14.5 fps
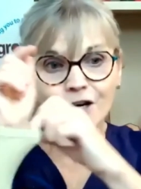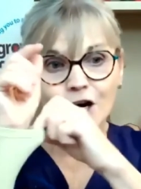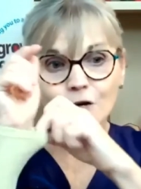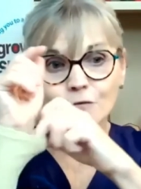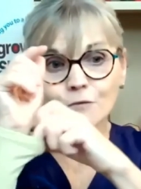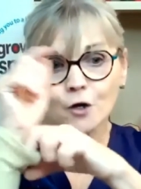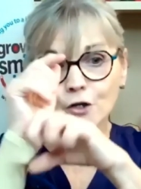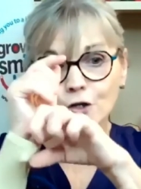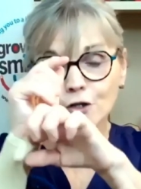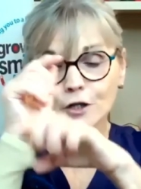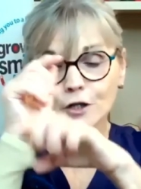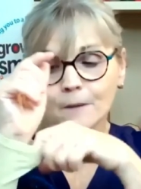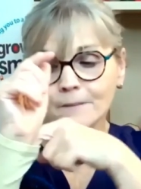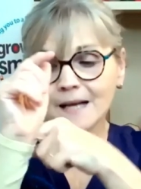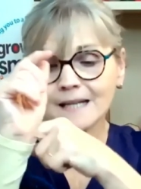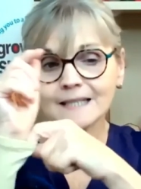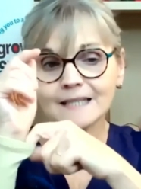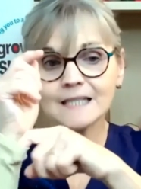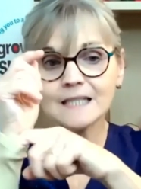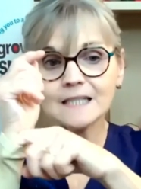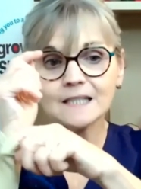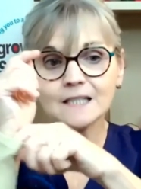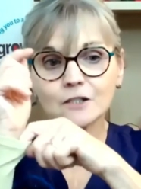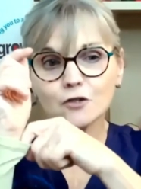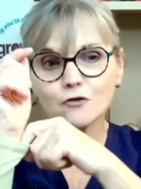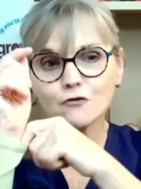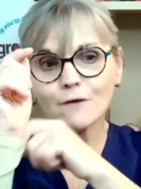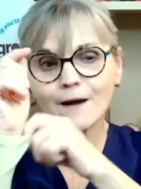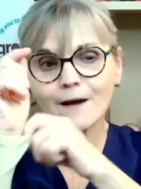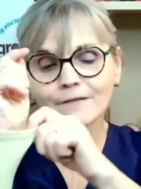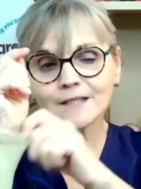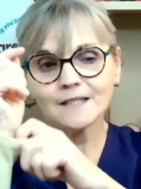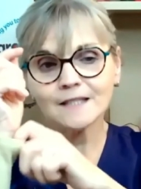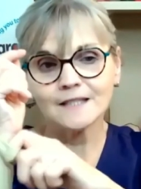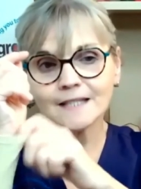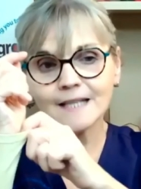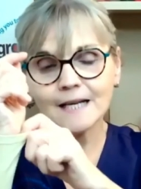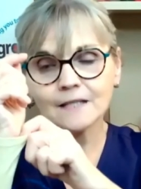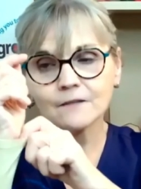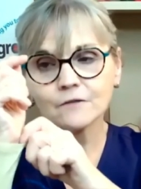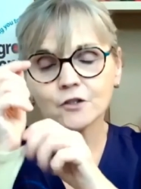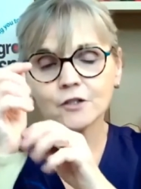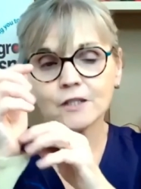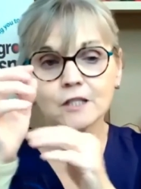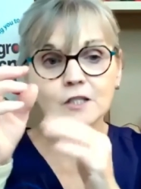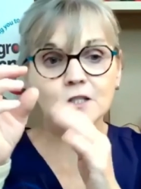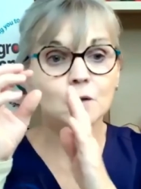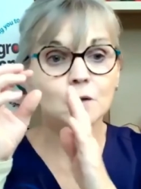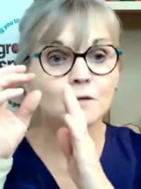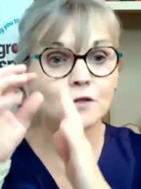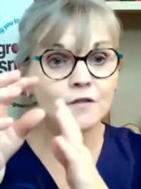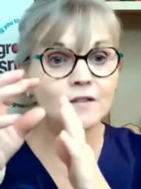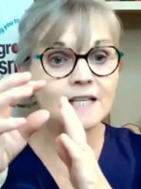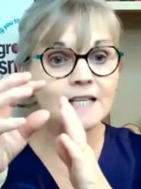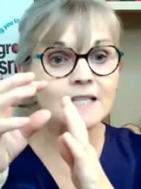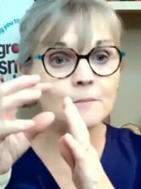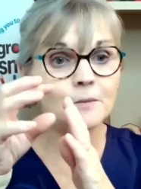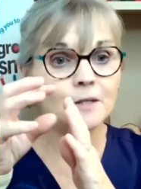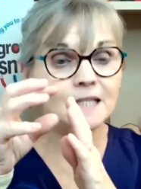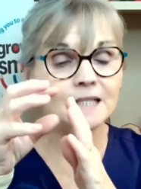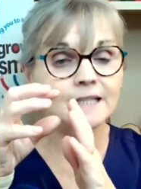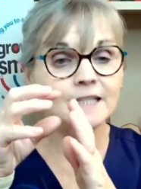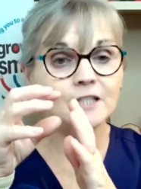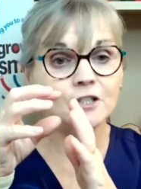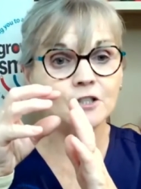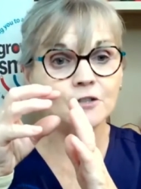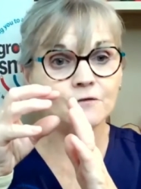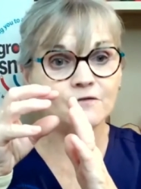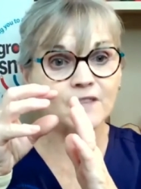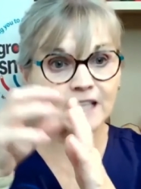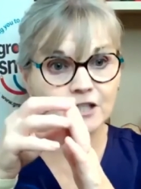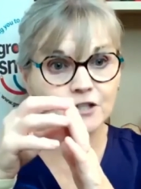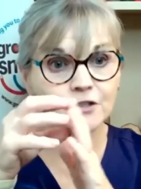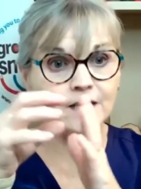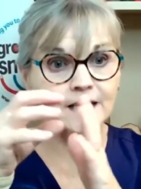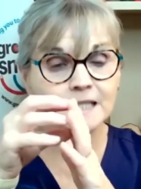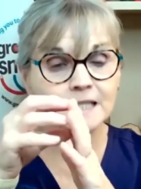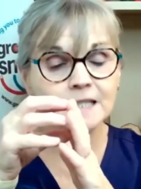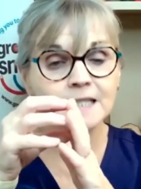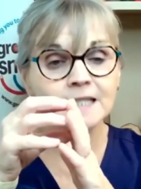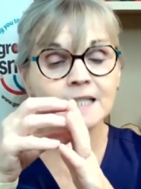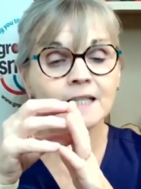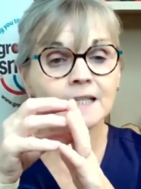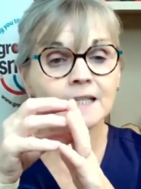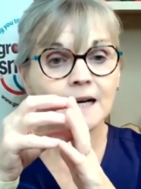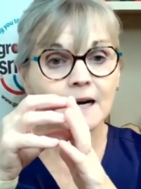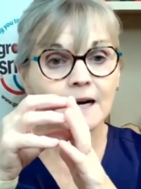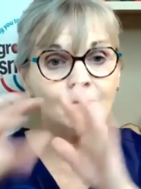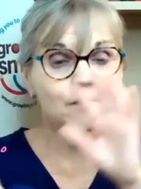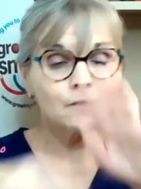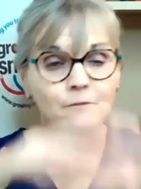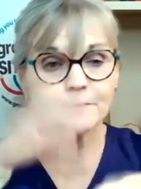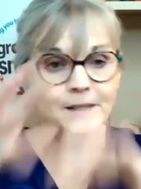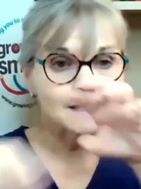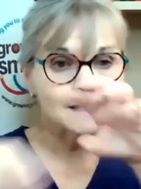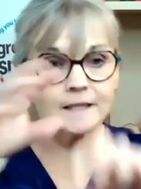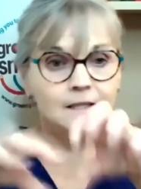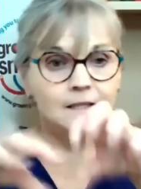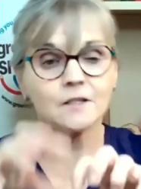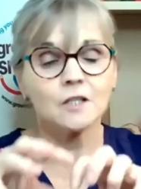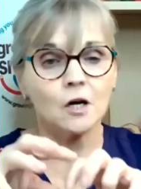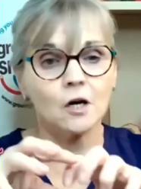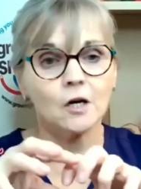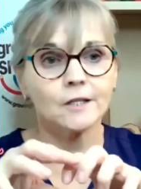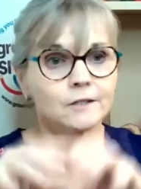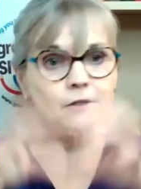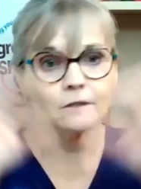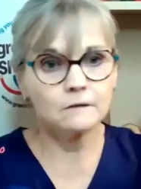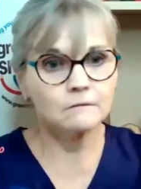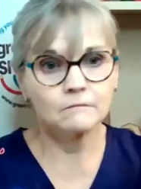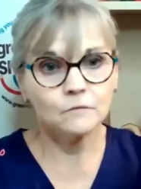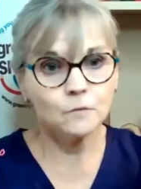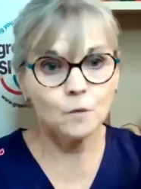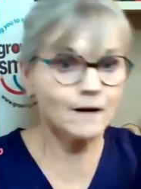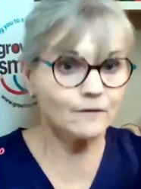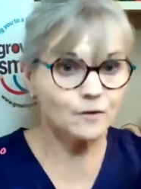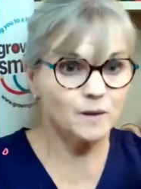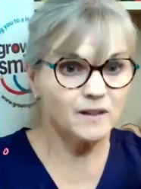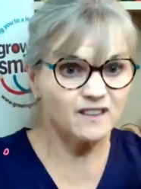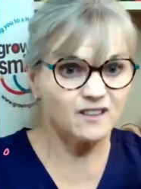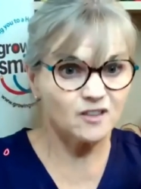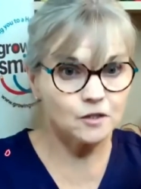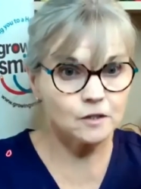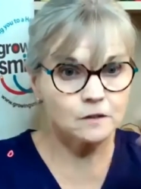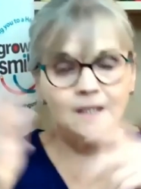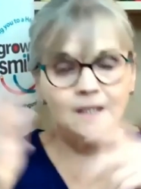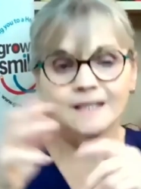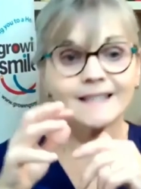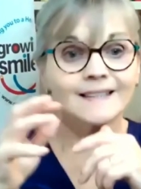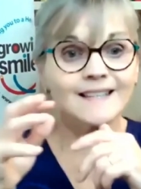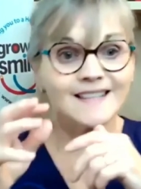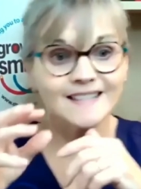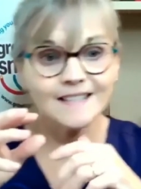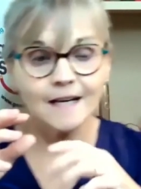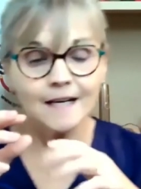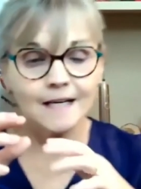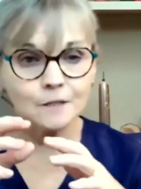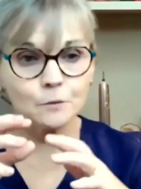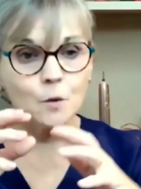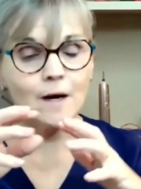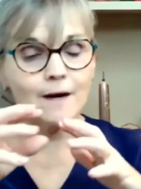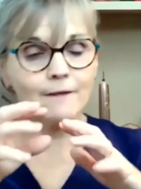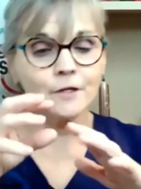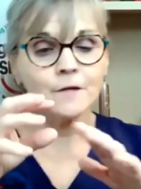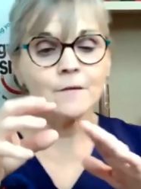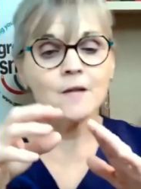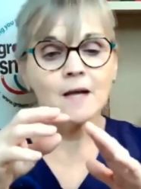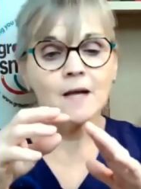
around your gum, that little, little crevice at the neck of your teeth. So if you think about cleaning your fingernails after you've been digging in the garden or whatever one does, cleaning the tiles, whatever,